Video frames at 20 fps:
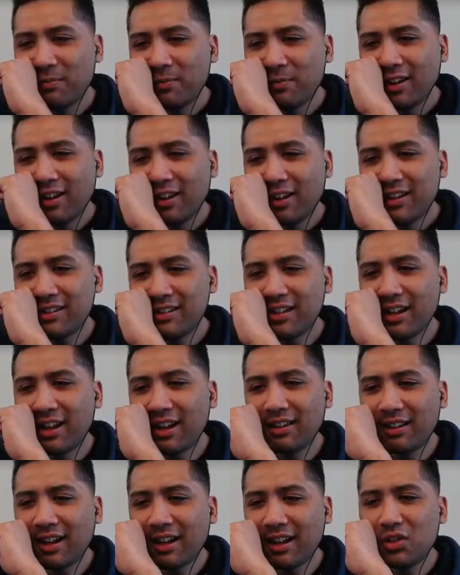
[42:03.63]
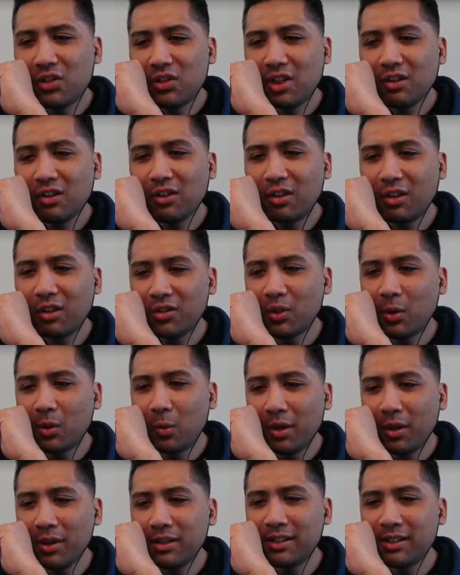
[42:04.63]
said that Jyn Erso
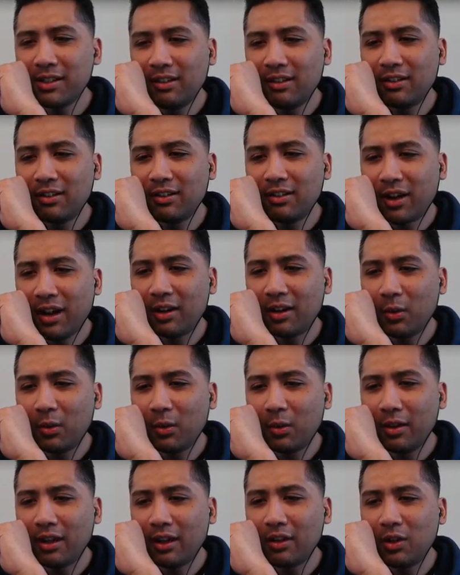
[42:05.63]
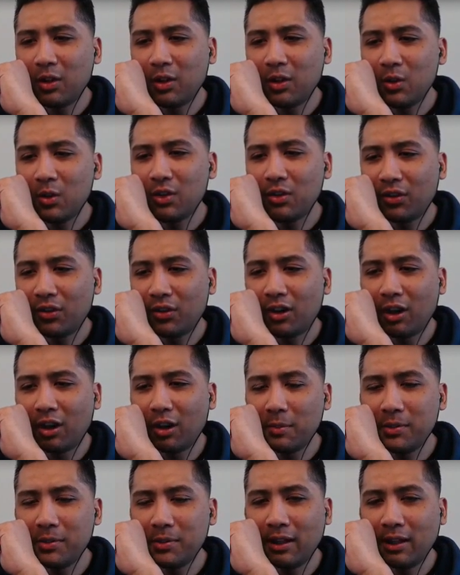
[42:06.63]
once killed the Rancor without the use of her arms
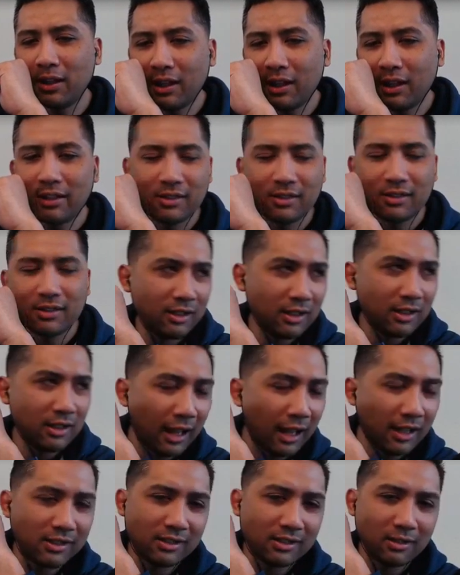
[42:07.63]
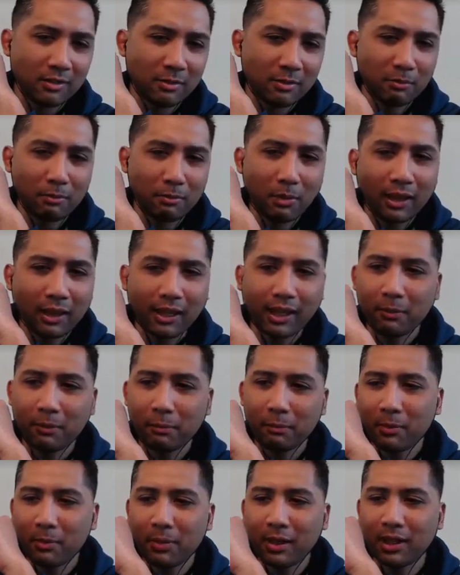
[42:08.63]
and legs. Yes, by
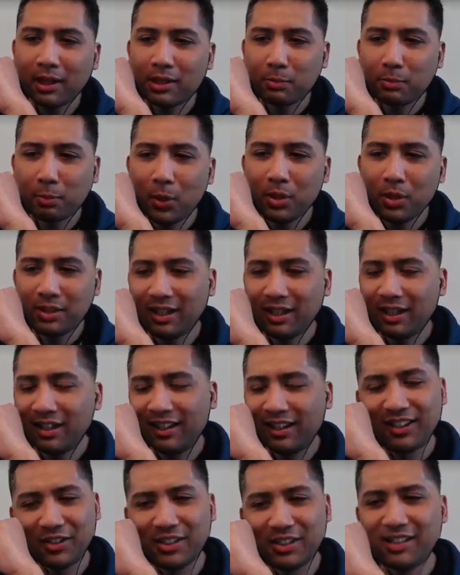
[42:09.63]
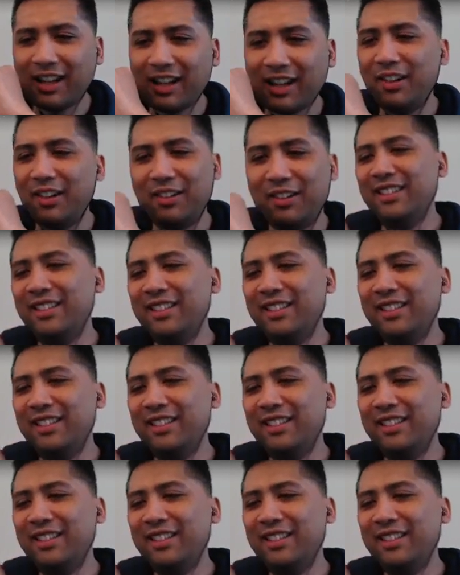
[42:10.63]
probably exposing your son.